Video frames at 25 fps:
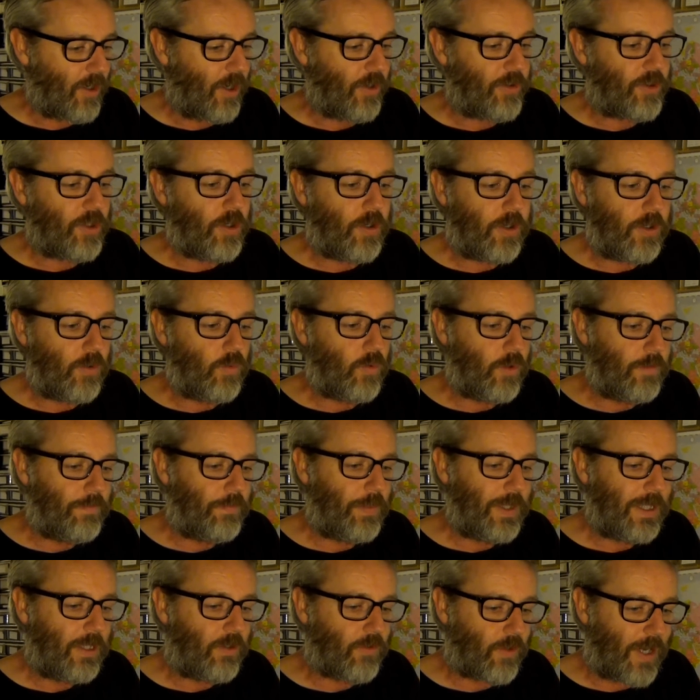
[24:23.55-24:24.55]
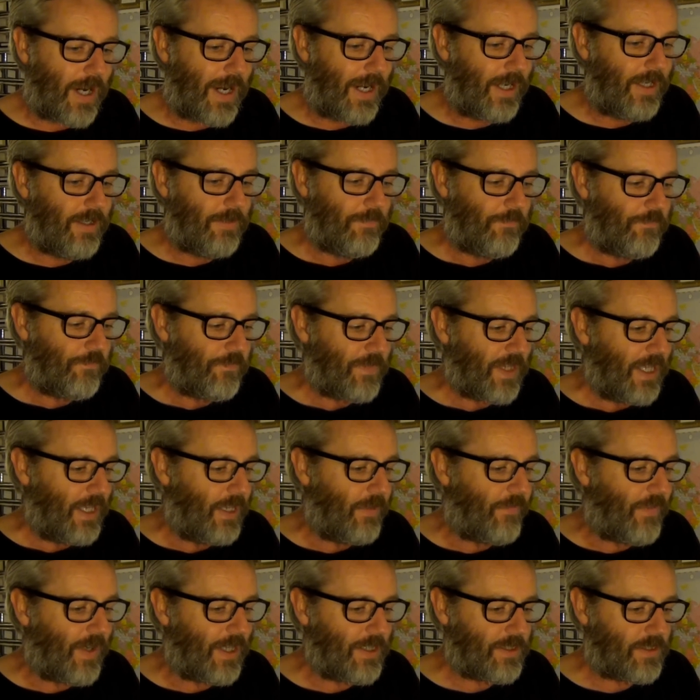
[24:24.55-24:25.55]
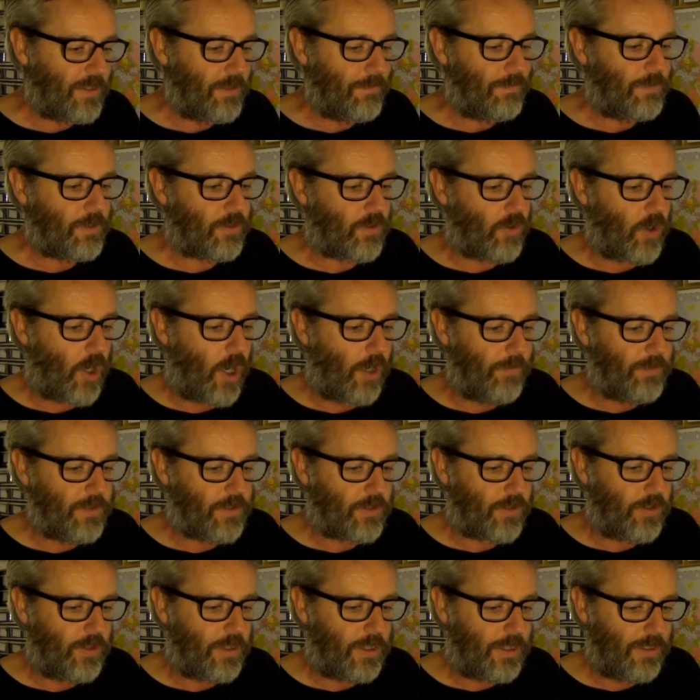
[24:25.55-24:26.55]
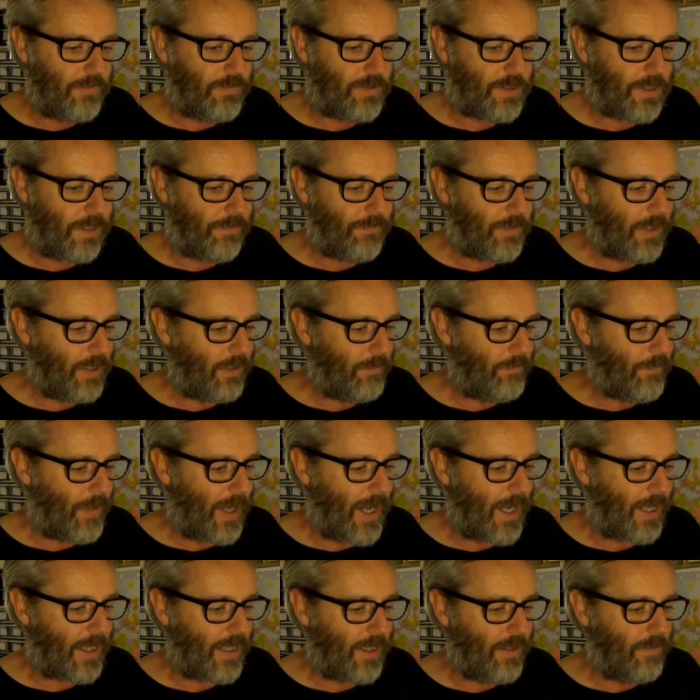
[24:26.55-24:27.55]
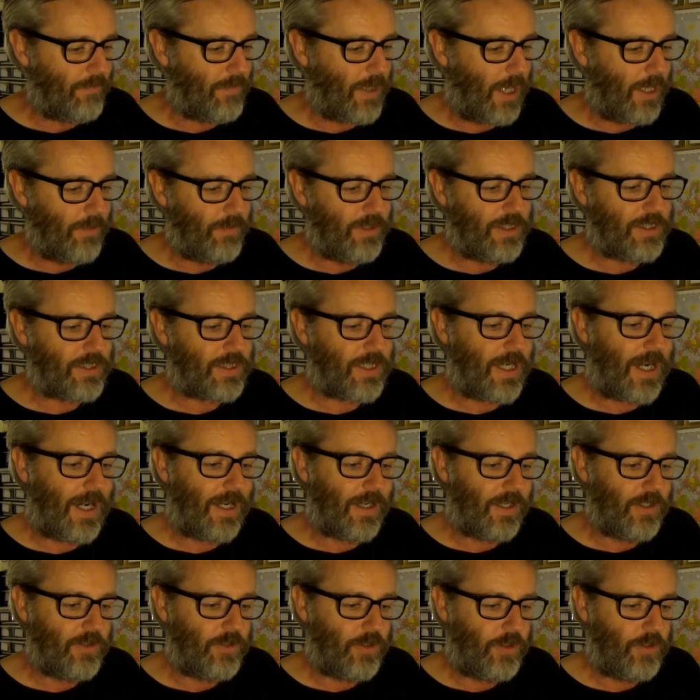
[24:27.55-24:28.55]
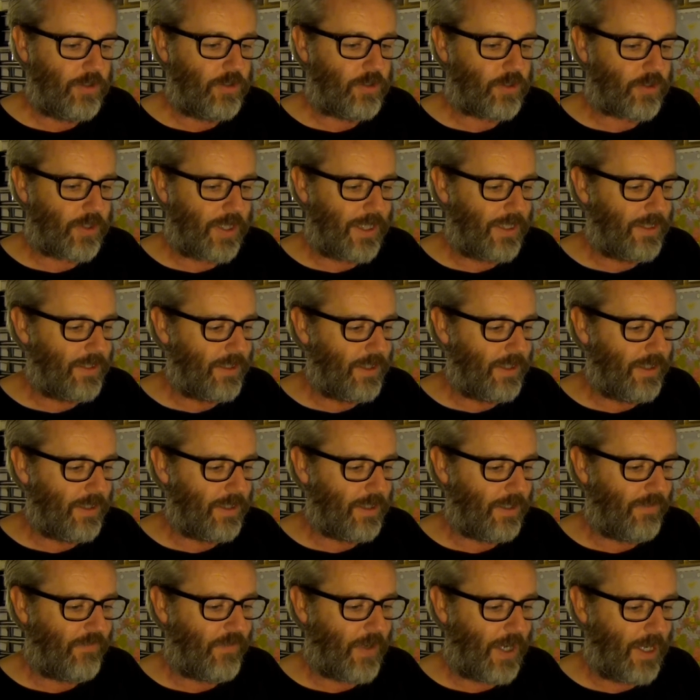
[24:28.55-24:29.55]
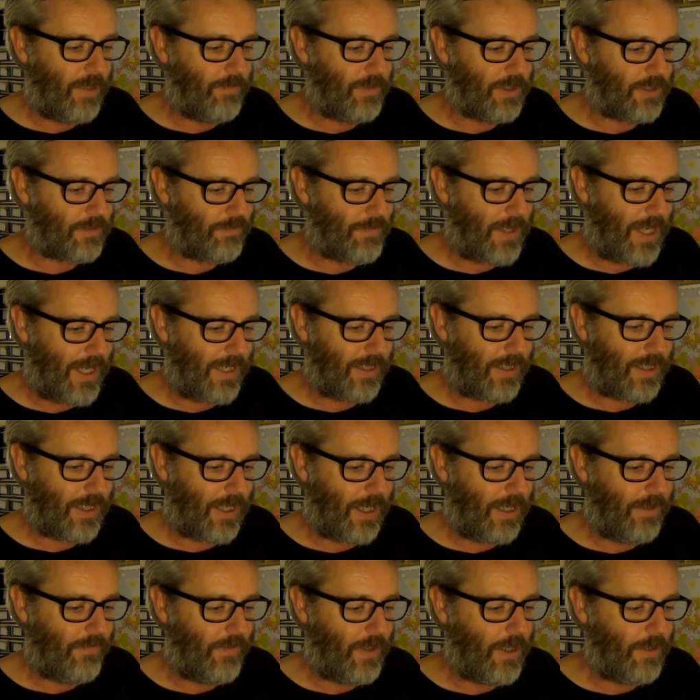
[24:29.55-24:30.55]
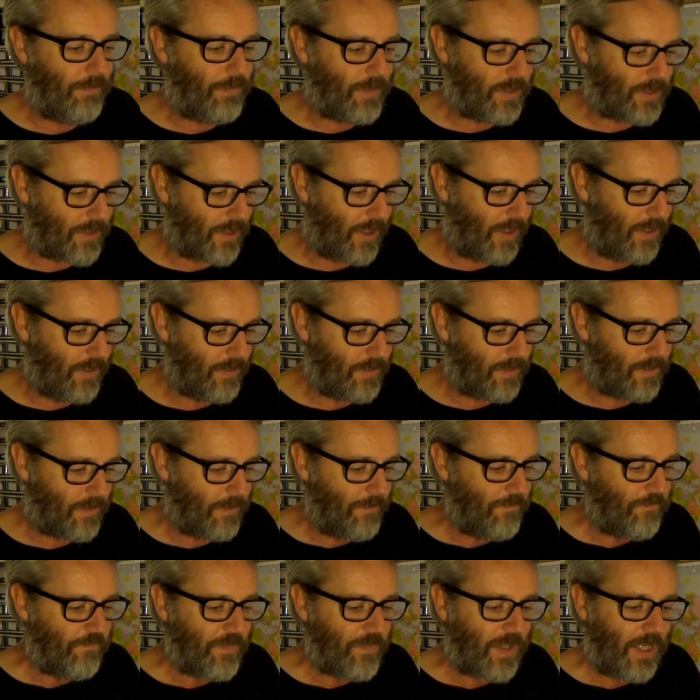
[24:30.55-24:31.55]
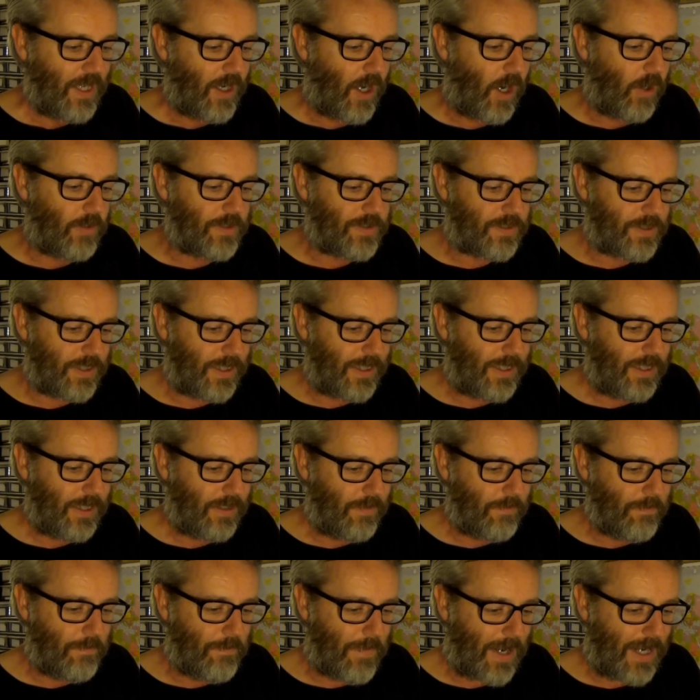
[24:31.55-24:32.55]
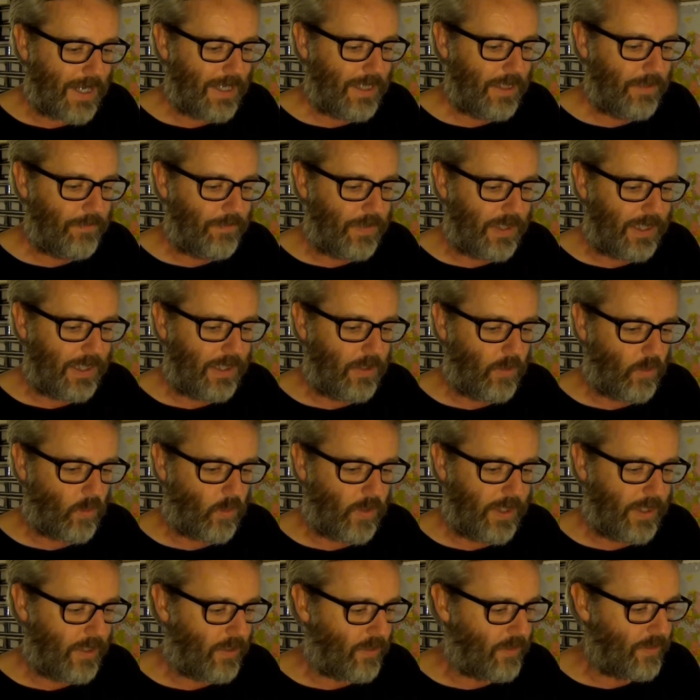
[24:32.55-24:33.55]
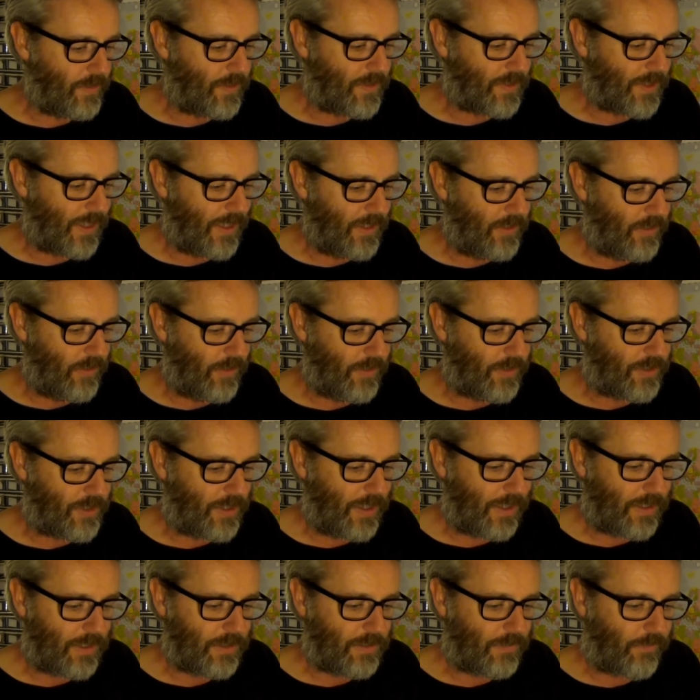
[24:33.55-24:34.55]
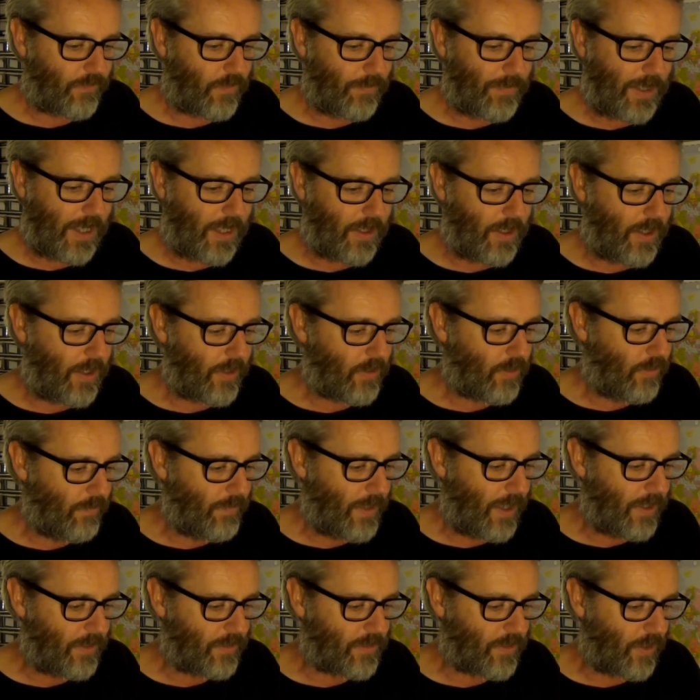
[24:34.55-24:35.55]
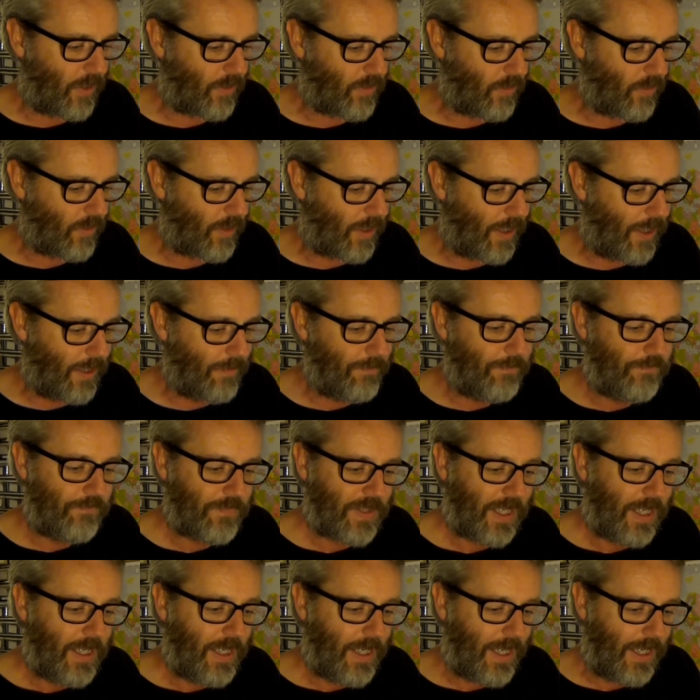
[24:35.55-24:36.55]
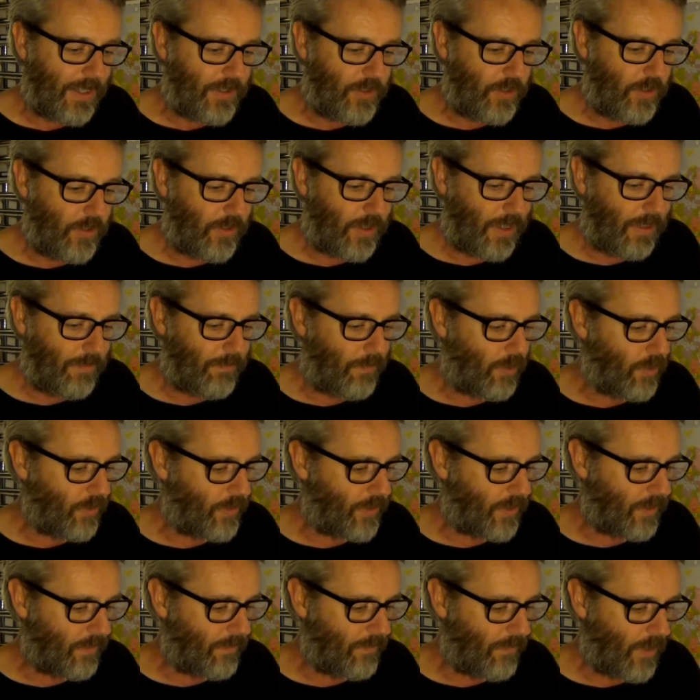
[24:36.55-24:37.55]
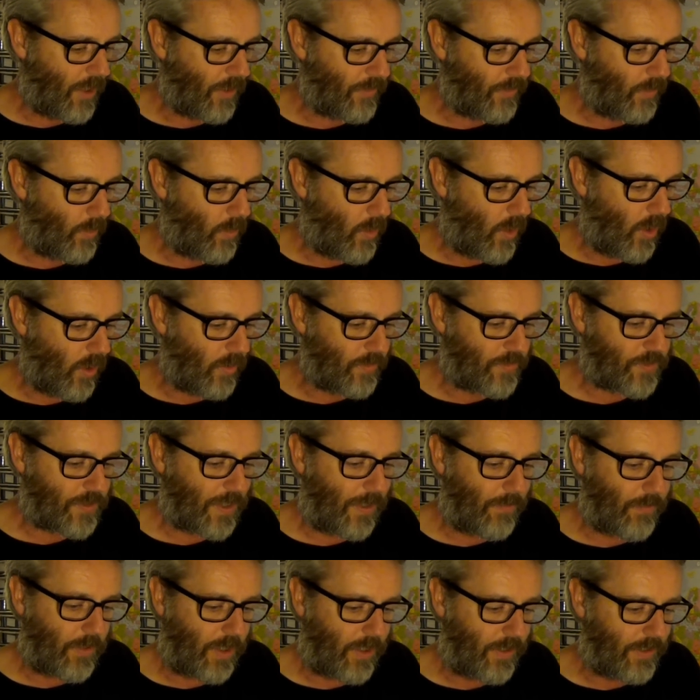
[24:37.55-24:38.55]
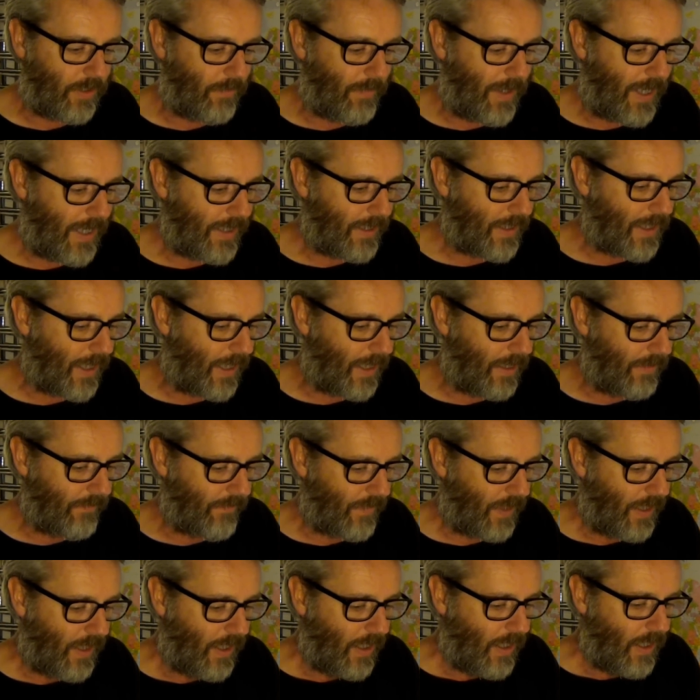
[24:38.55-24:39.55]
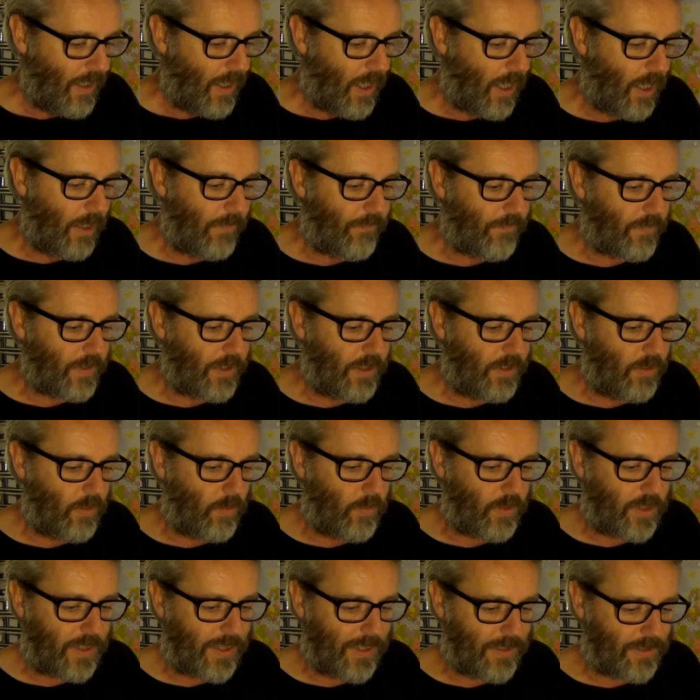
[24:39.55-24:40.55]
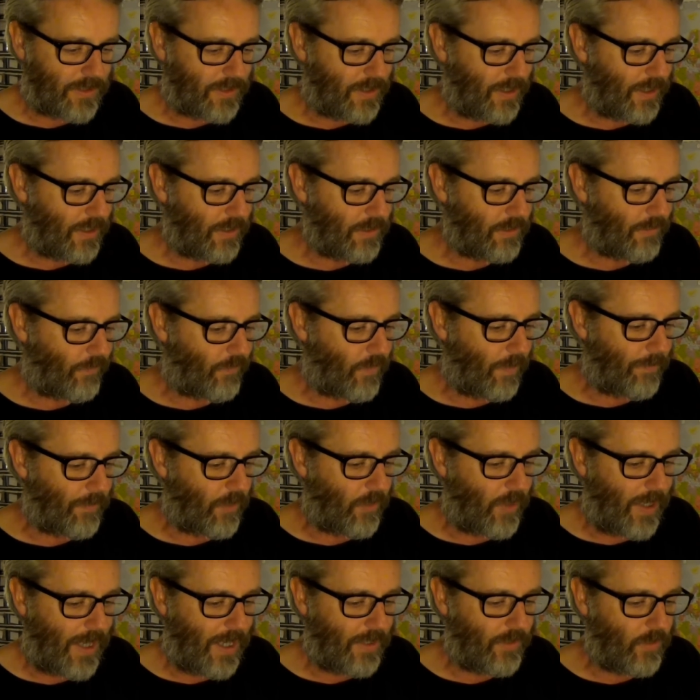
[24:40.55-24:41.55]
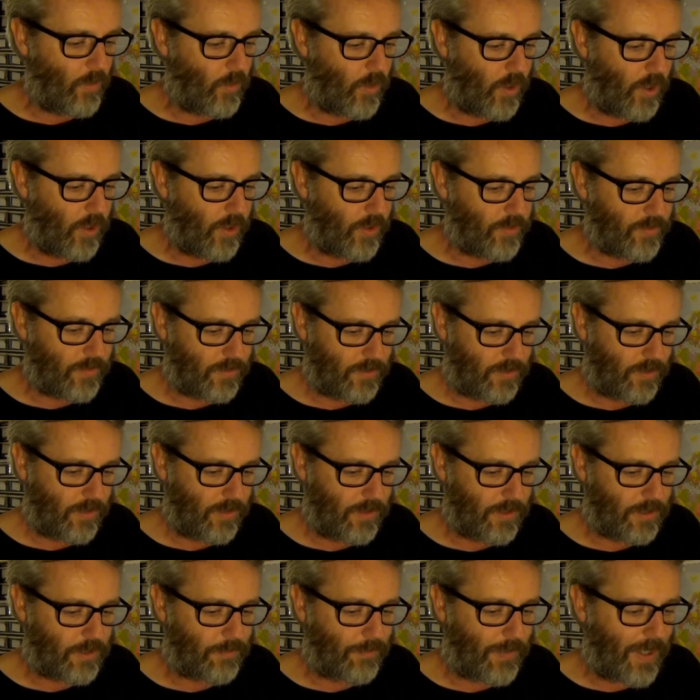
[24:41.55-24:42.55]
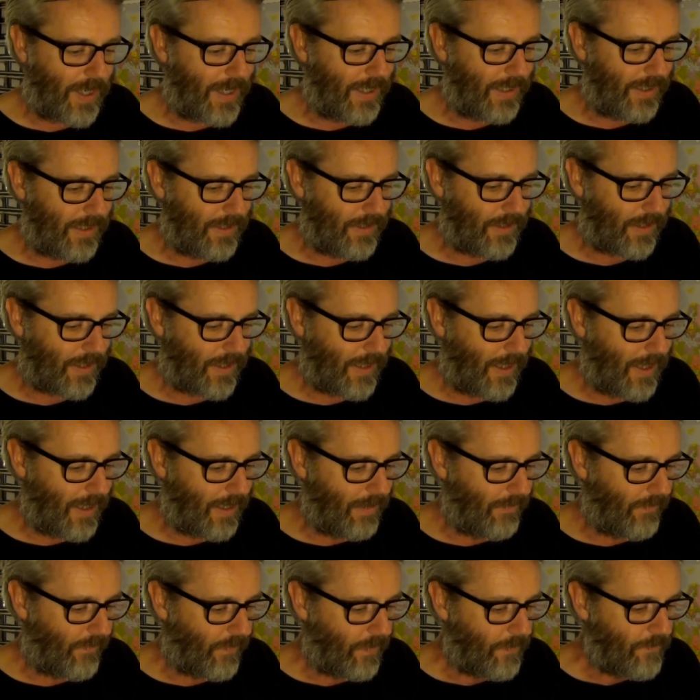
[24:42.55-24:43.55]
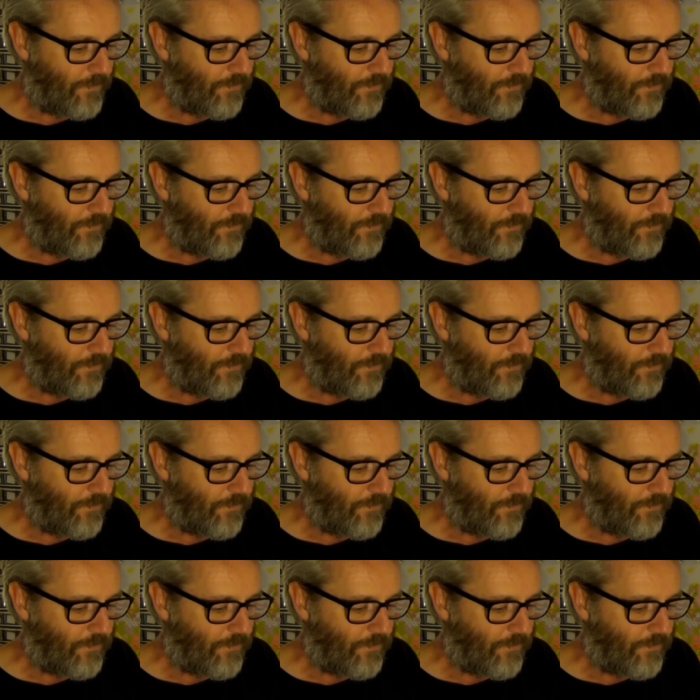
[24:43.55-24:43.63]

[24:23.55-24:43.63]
I thought it would be great if us subscribers could give something back and maybe start a new trend in the famous Man Cave episodes. I was thinking maybe we could send you stickers from our local motorcycle club and you then put them on the wall somewhere in the Man Cave. Hopefully you would get stickers from around the world to display in the cave.